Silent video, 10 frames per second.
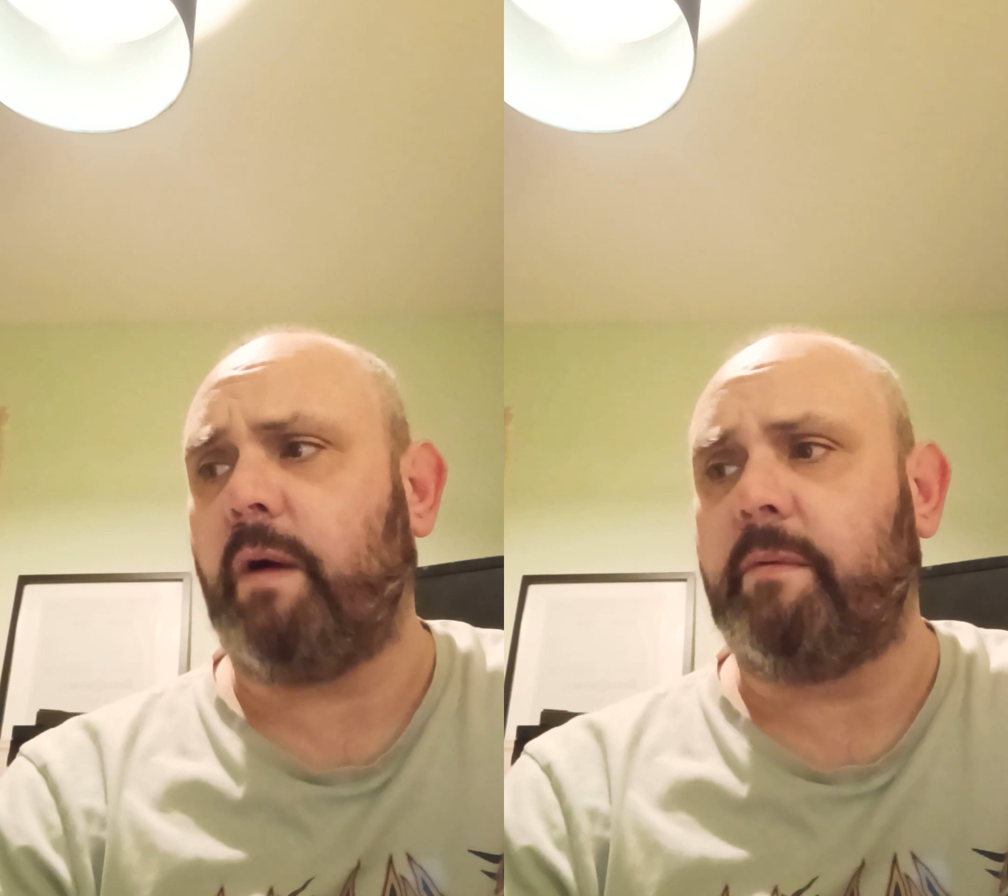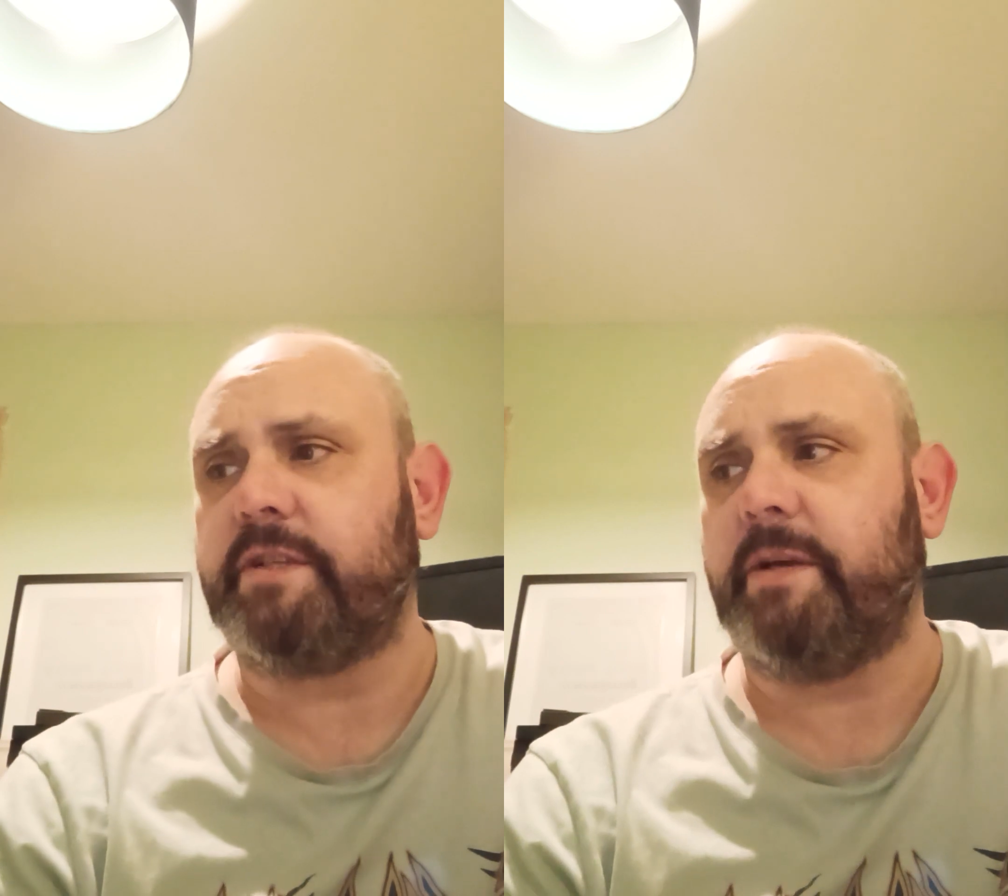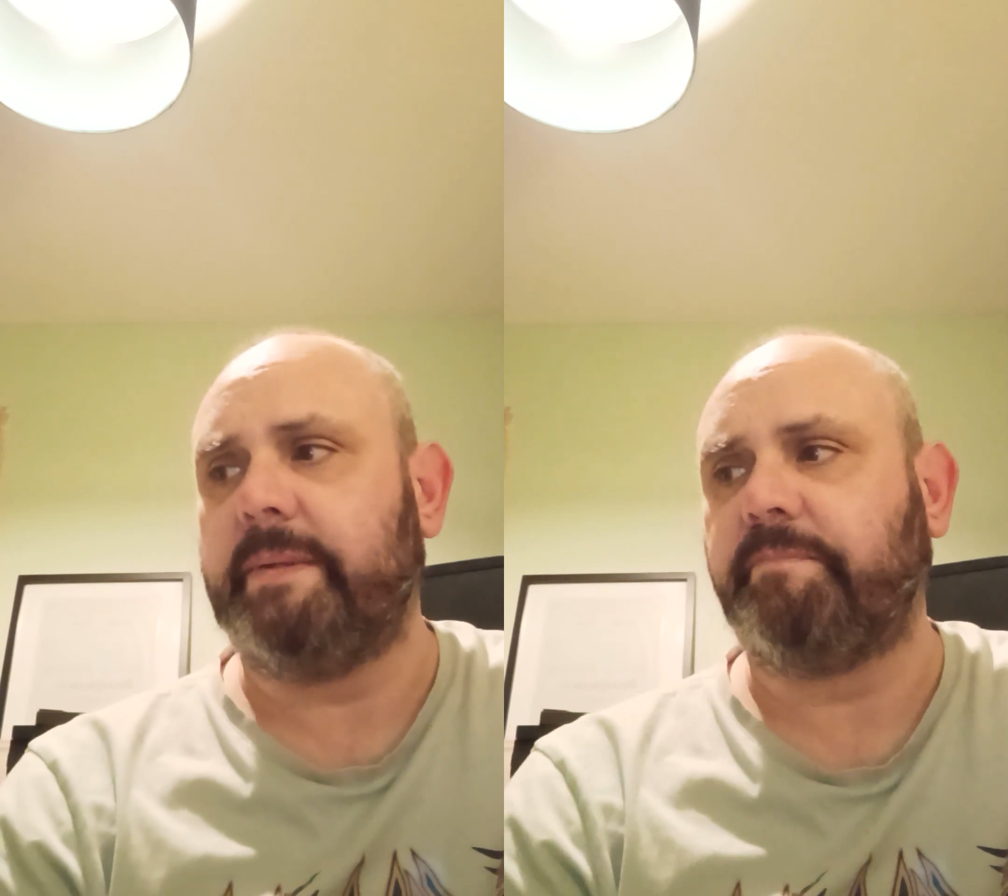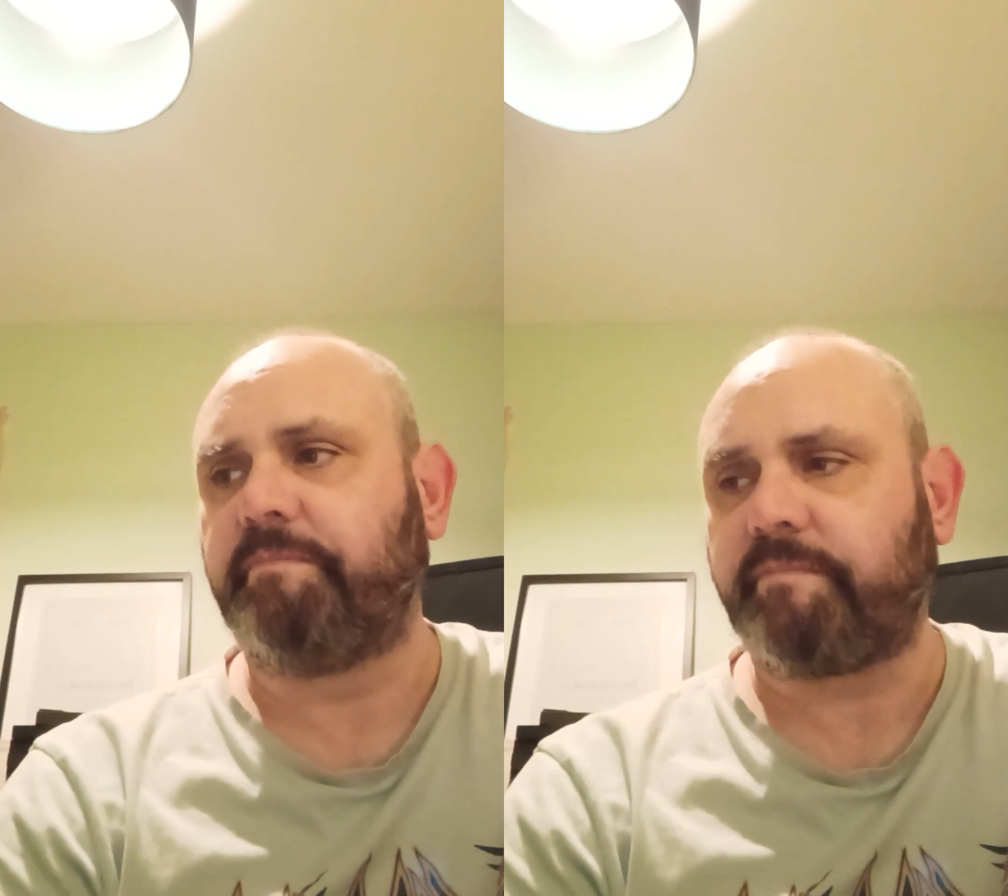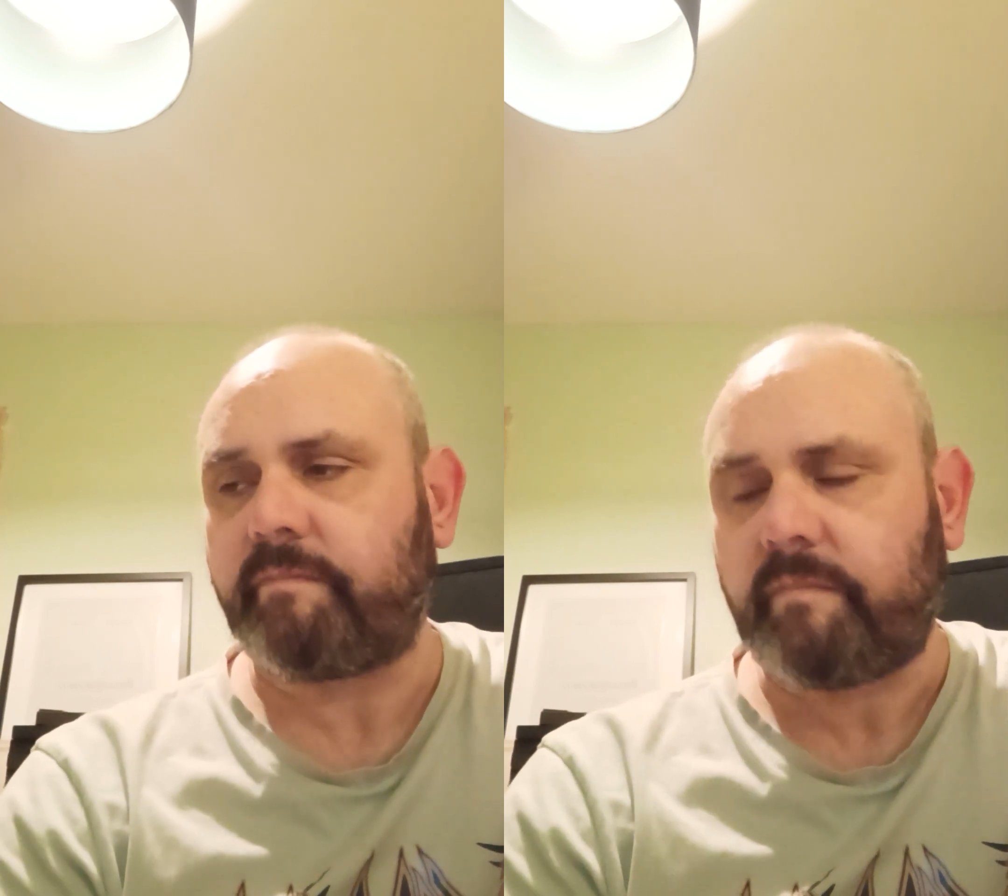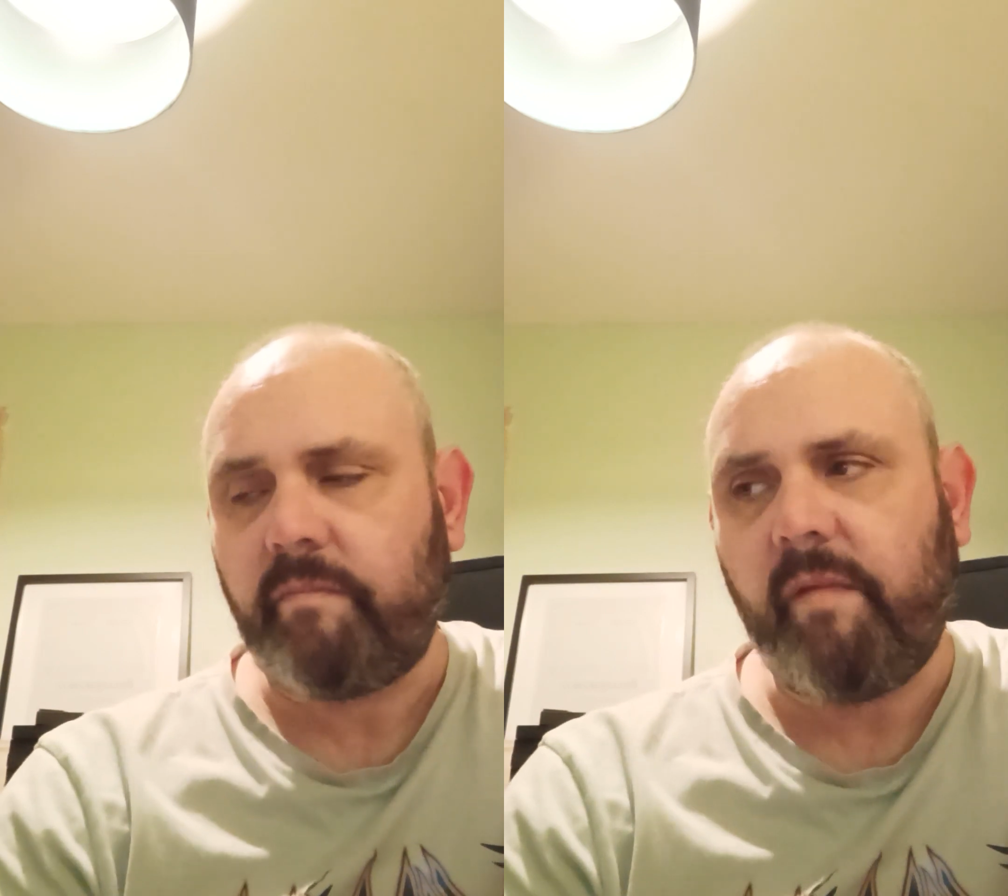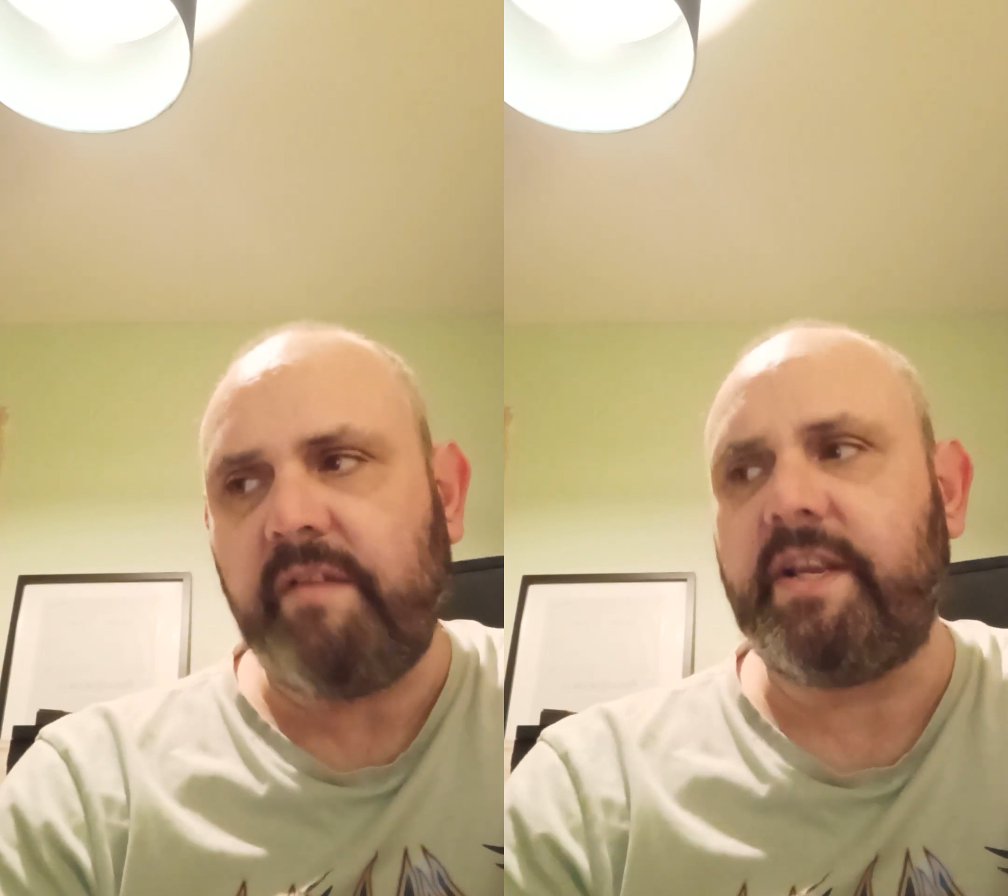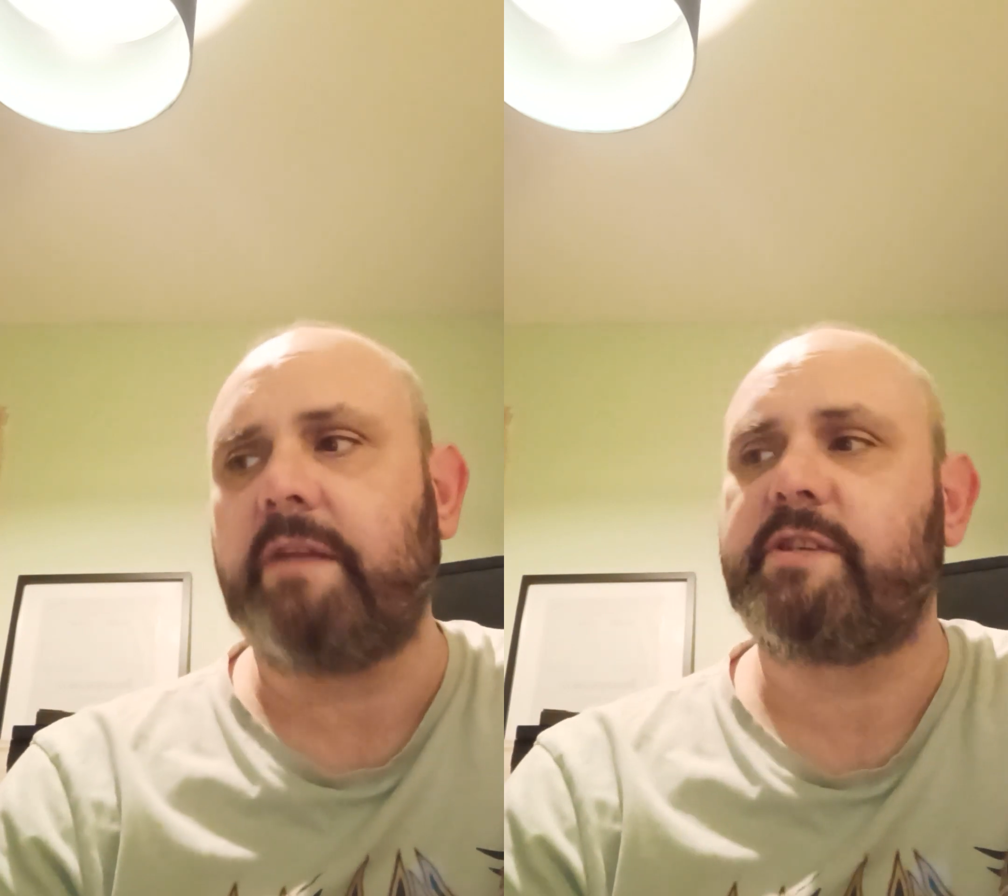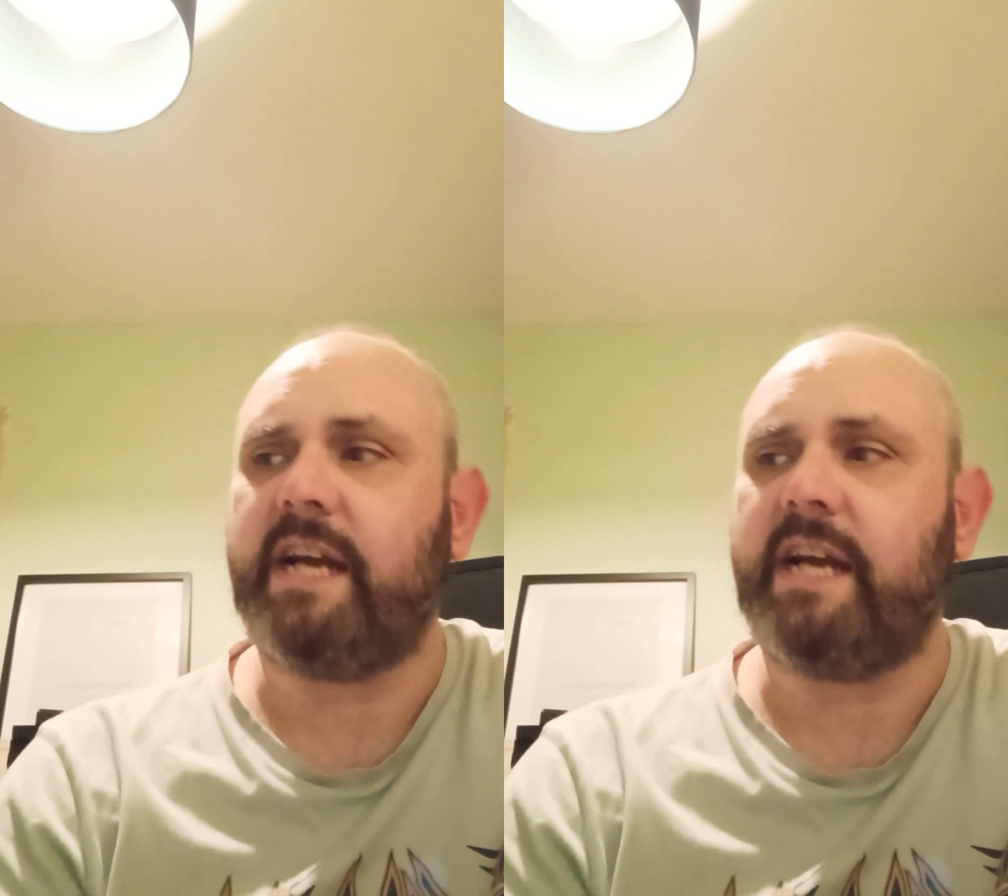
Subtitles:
what I was doing down